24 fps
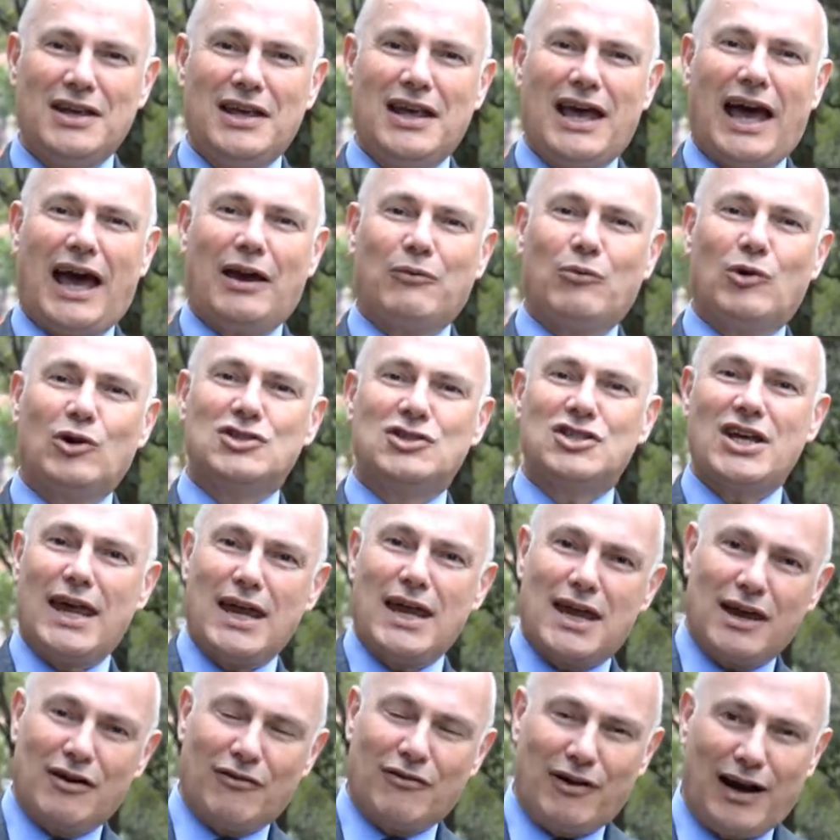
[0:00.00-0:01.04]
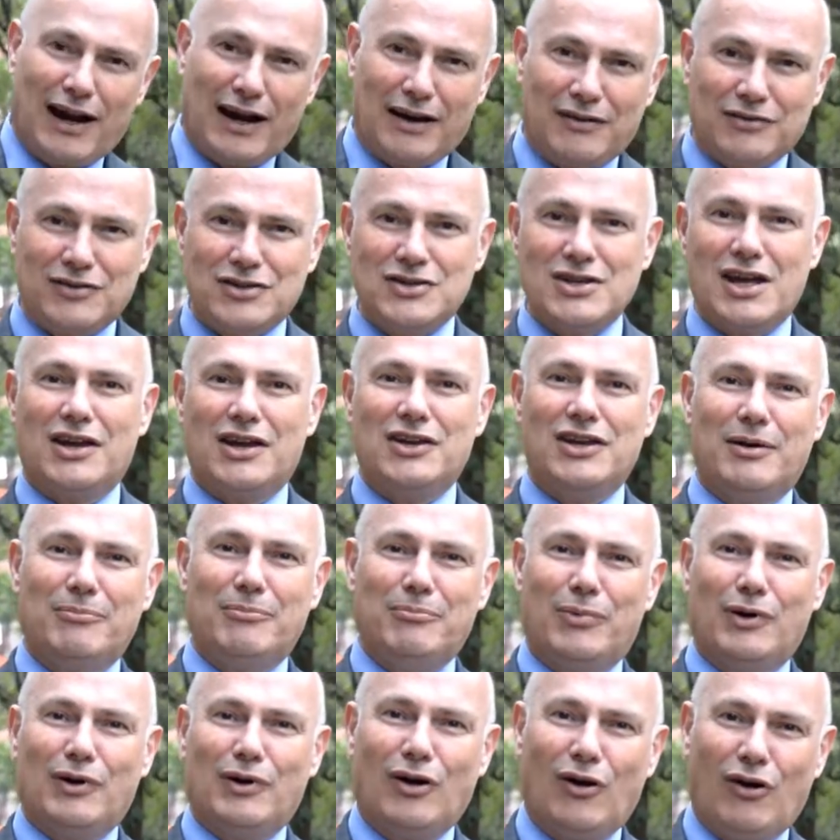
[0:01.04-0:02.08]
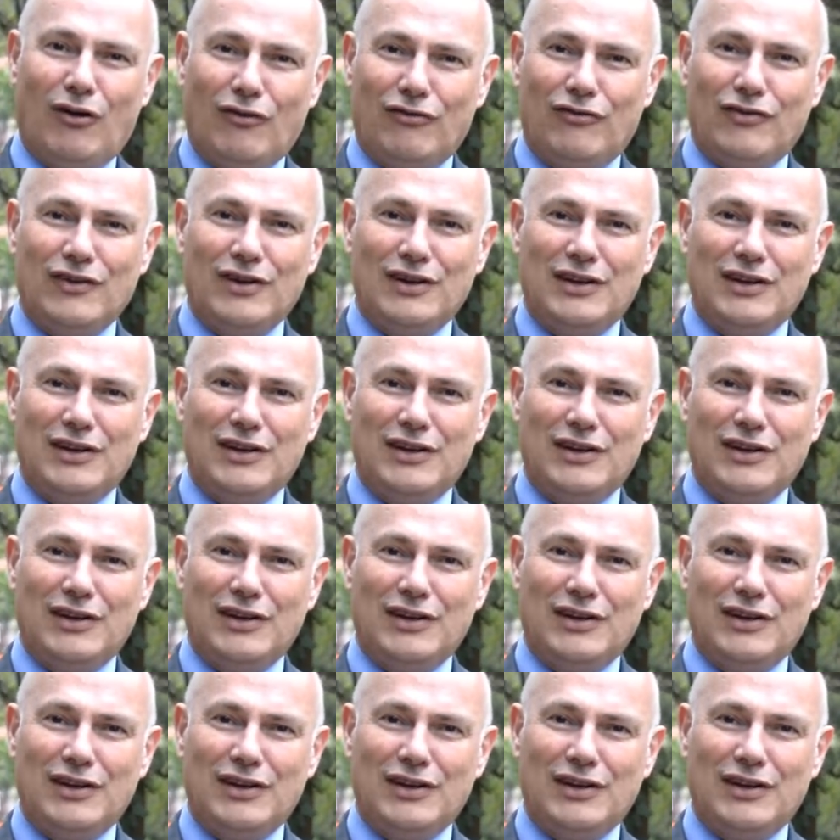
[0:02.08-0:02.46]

and will take it round a number of